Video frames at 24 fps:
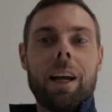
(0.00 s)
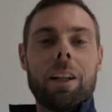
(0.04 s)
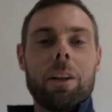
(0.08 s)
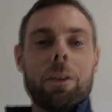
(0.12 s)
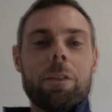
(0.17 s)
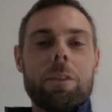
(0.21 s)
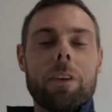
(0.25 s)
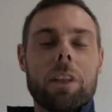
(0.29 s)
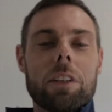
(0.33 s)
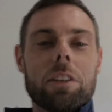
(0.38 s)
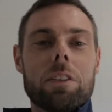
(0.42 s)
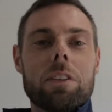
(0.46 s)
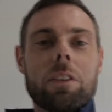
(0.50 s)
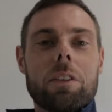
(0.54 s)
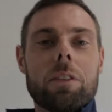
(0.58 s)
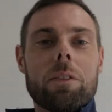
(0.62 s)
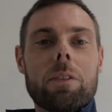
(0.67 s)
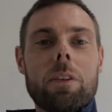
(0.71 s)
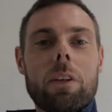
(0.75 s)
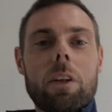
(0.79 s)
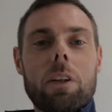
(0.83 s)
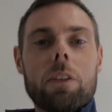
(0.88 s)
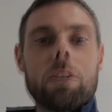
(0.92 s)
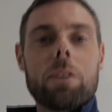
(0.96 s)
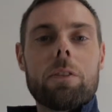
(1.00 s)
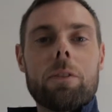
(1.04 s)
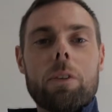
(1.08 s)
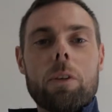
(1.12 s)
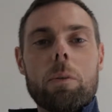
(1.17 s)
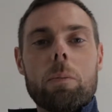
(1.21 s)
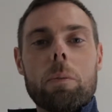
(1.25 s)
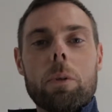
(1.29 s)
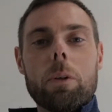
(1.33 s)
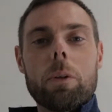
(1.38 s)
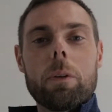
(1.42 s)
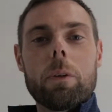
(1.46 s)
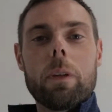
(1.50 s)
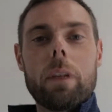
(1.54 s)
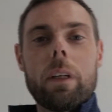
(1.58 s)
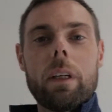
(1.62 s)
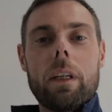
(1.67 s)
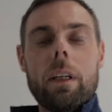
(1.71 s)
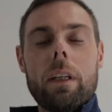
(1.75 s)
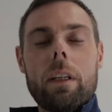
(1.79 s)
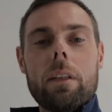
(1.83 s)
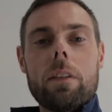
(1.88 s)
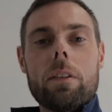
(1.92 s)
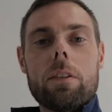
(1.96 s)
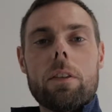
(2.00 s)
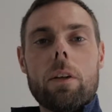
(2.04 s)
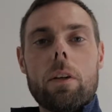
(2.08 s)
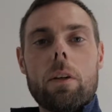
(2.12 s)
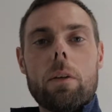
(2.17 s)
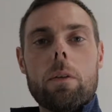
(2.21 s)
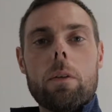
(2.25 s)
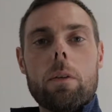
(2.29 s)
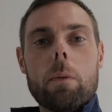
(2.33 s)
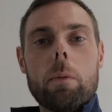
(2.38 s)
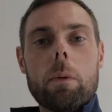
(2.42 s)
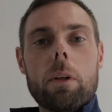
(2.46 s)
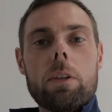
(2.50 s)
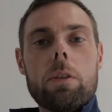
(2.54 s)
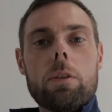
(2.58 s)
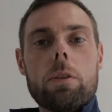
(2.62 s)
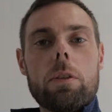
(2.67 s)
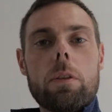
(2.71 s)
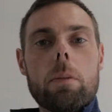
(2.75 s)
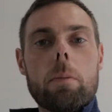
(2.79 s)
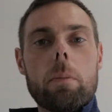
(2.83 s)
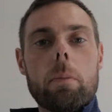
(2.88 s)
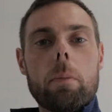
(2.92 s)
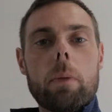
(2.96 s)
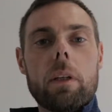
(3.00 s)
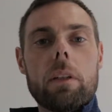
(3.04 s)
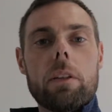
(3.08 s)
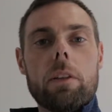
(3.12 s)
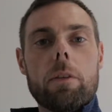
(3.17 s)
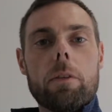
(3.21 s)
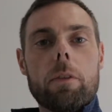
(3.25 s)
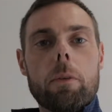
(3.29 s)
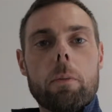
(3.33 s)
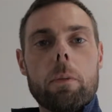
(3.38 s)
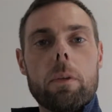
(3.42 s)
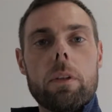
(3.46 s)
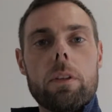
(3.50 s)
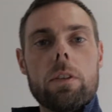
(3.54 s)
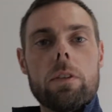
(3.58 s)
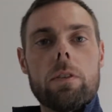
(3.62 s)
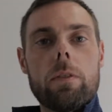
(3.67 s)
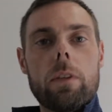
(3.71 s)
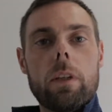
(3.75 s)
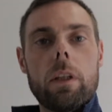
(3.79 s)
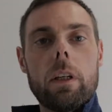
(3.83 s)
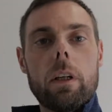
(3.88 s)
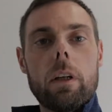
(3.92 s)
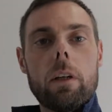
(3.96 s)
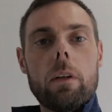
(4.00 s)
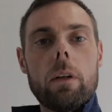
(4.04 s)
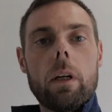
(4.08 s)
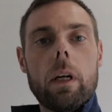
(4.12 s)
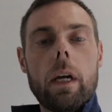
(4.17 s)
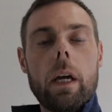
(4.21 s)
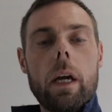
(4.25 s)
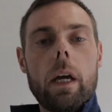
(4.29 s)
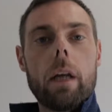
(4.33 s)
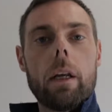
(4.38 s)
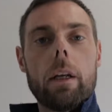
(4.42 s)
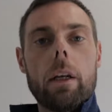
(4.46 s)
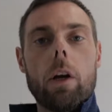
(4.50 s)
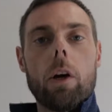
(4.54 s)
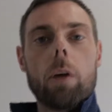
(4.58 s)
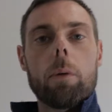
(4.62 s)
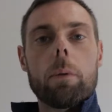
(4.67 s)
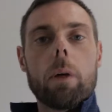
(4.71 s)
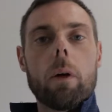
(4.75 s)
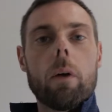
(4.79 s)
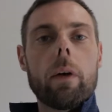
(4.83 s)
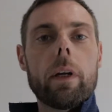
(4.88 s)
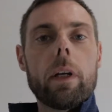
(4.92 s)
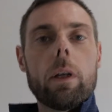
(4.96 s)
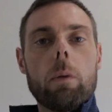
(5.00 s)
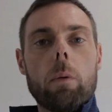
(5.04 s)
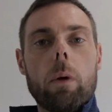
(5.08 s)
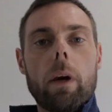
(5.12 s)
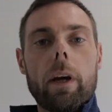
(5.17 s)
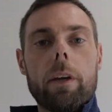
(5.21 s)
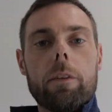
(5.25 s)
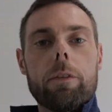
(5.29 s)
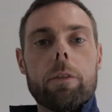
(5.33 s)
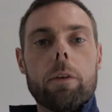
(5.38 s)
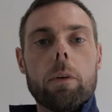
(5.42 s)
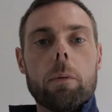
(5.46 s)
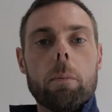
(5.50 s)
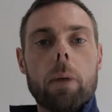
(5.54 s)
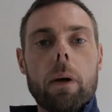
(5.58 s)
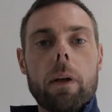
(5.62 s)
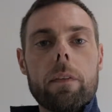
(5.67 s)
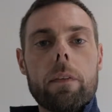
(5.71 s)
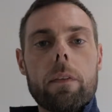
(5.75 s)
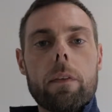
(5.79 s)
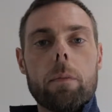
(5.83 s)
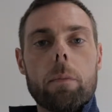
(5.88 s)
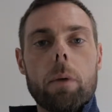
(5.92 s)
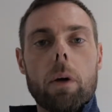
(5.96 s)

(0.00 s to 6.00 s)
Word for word: Hello fellow cinephiles, Film Guru here. So I'm going to do something a bit different with this video. Now I'm going away for a month.